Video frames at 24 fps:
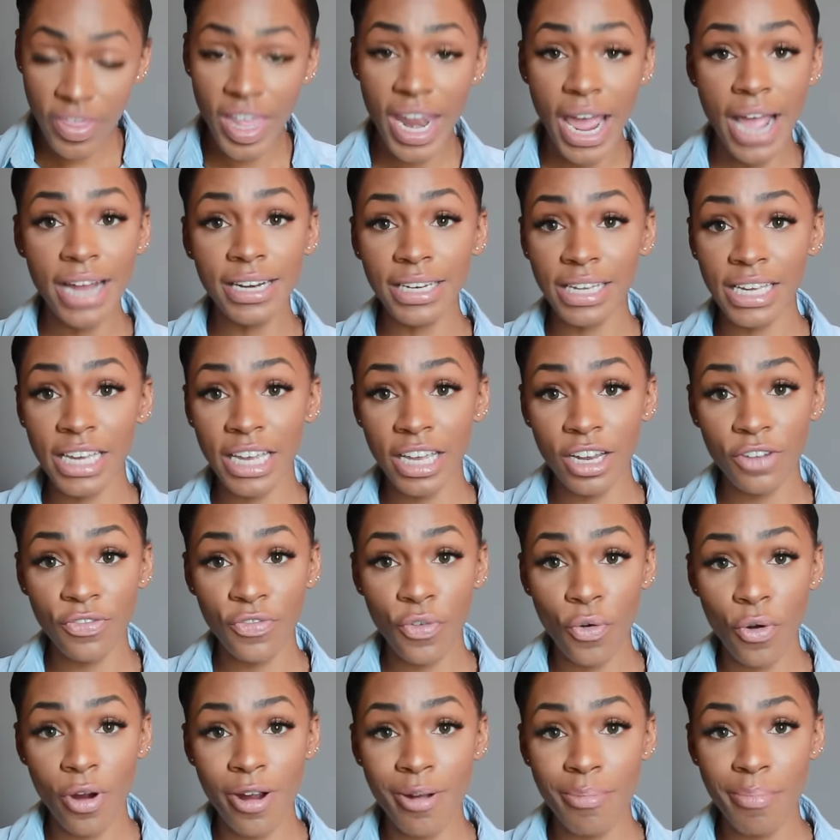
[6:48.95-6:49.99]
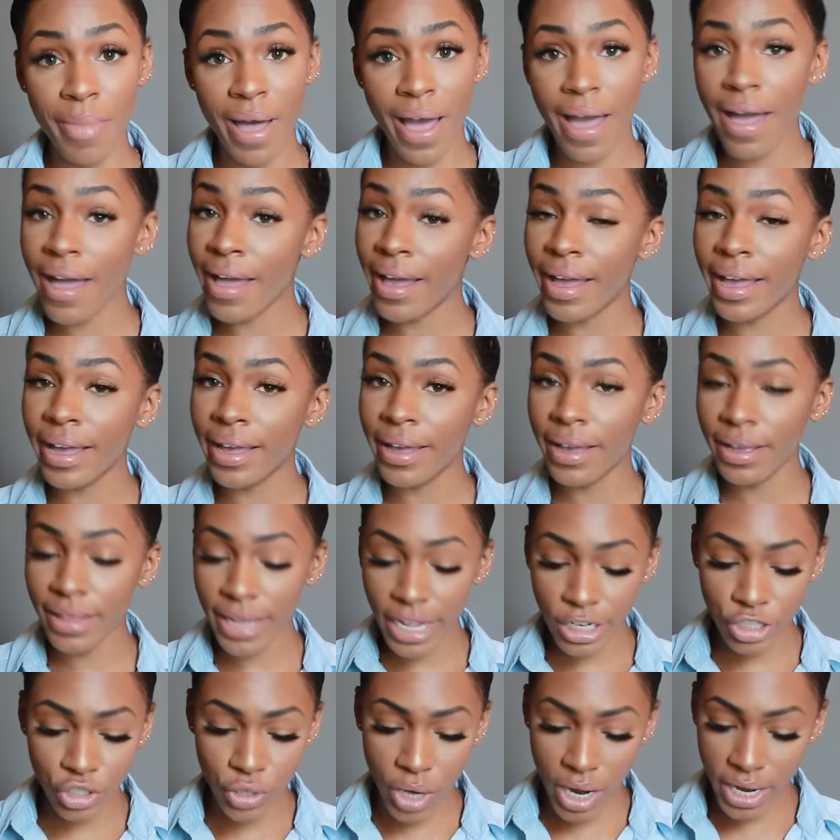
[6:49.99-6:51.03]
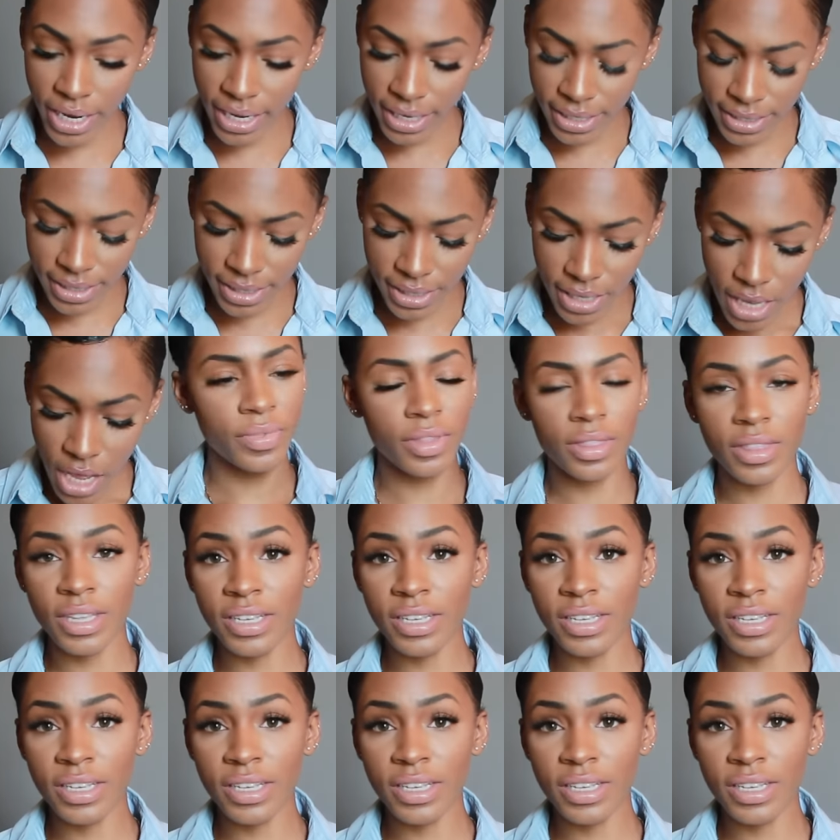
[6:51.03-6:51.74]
that I need for my electronics.